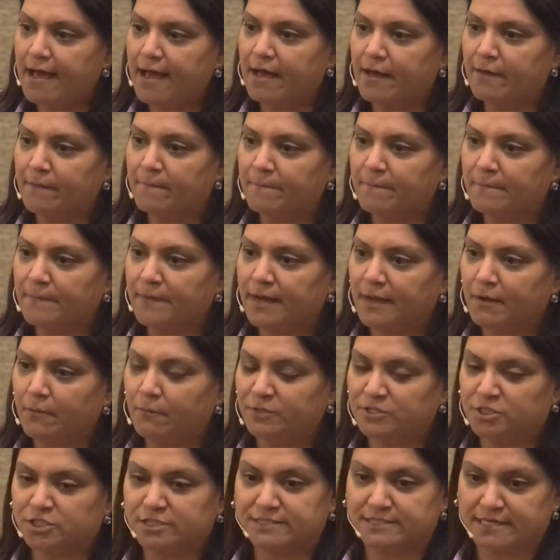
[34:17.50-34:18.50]
um,
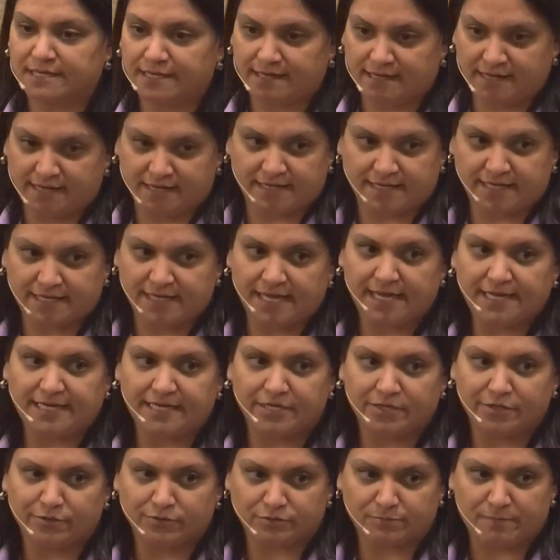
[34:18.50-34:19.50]
which is a, a
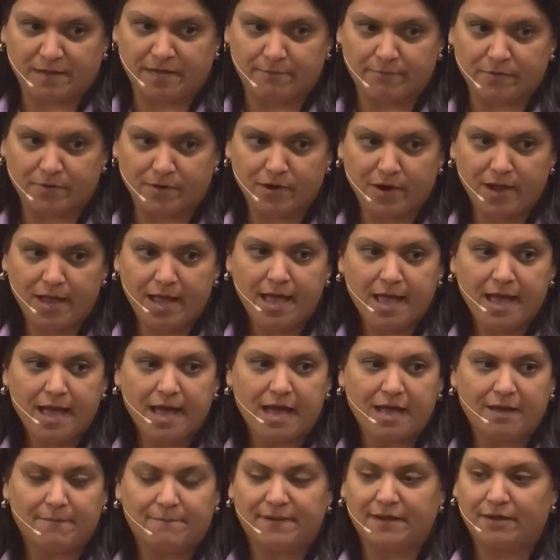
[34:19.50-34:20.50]
Canadian newspaper,
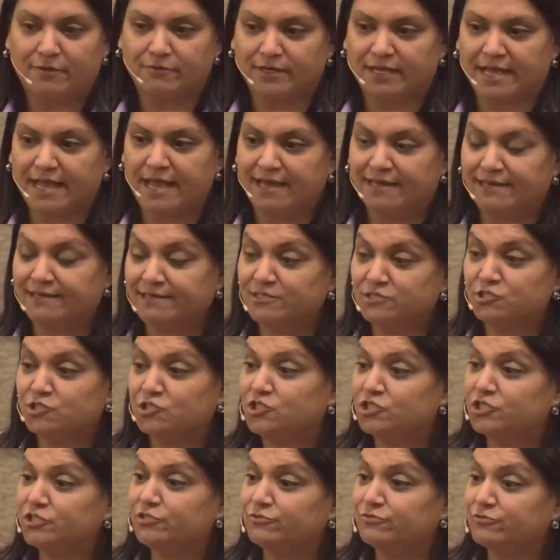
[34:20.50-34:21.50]
about
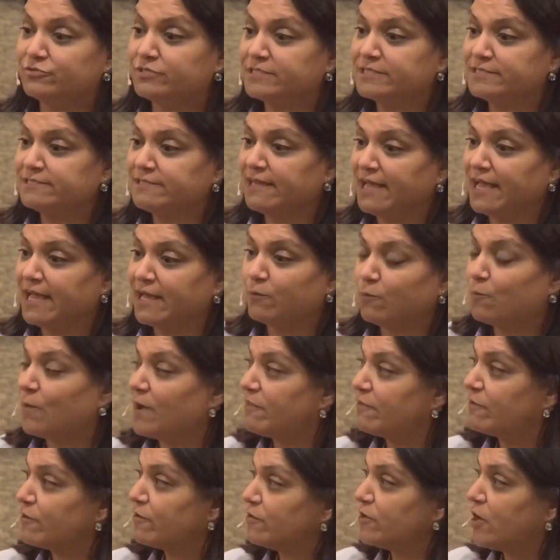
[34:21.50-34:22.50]
Canada's Jews and
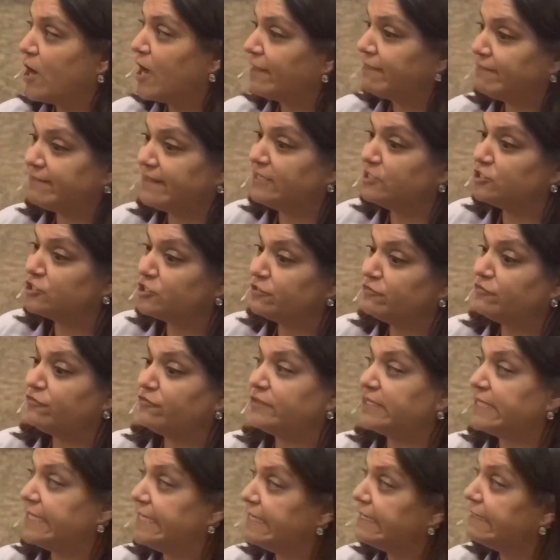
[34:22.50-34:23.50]
whether or not they should
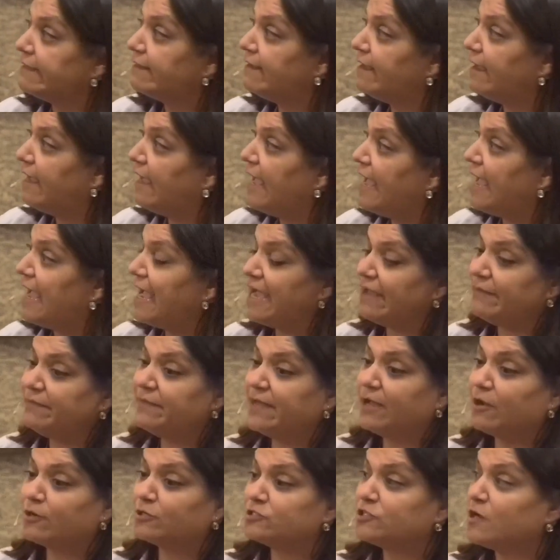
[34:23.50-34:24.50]
flee
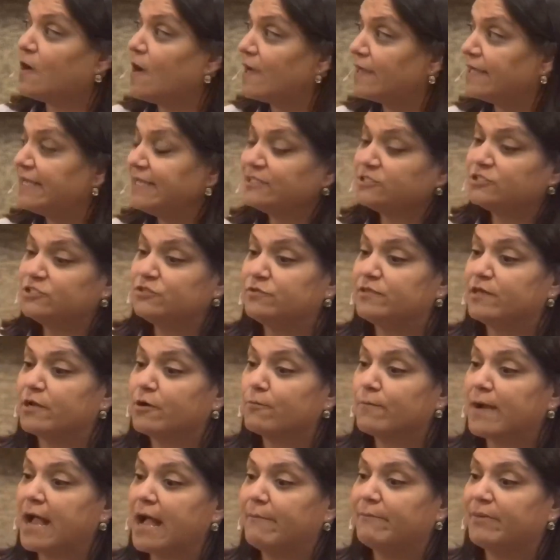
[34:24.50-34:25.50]
and they are talking to
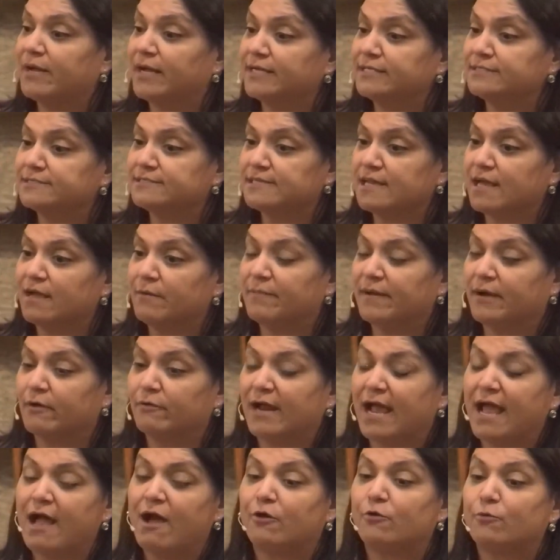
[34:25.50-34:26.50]
their rabbis
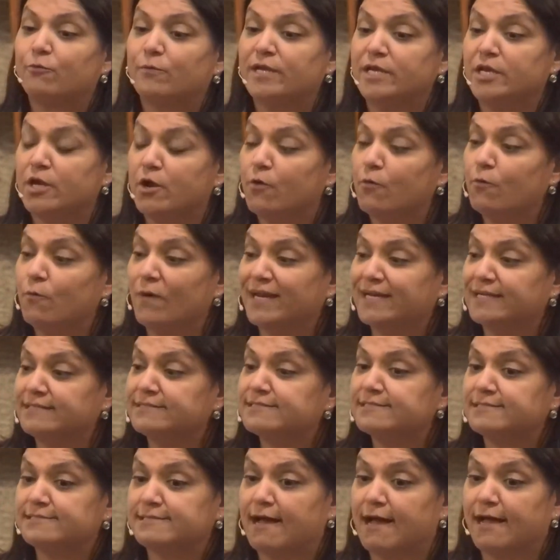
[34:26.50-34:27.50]
about how do we know when
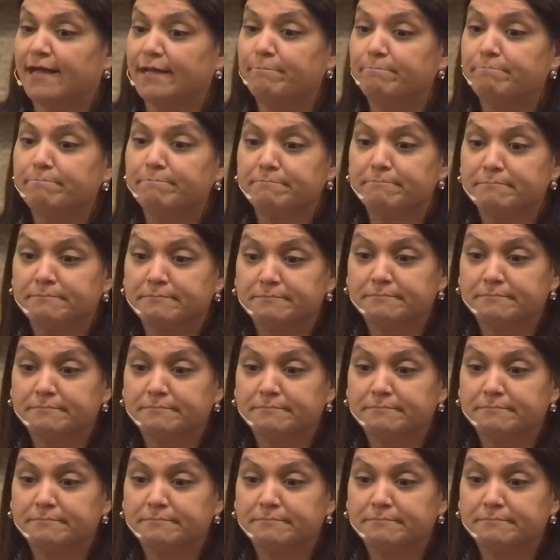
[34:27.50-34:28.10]
it's time,